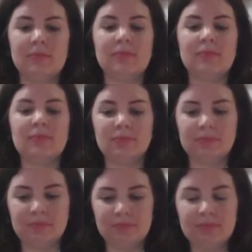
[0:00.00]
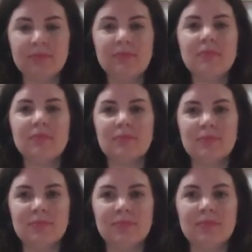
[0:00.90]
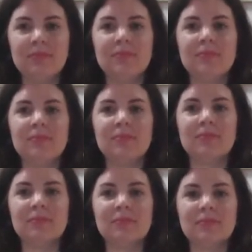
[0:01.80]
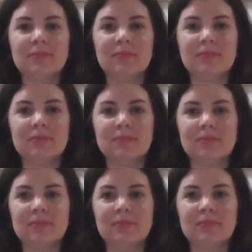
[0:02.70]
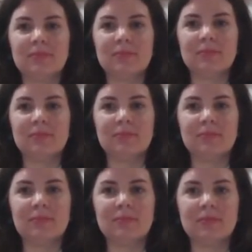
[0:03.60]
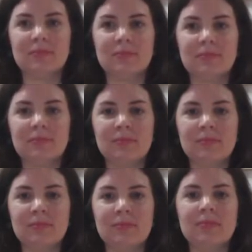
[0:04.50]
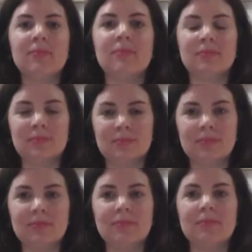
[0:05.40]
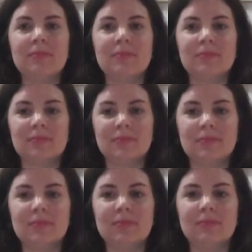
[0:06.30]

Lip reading: No words are spoken by the person on screen.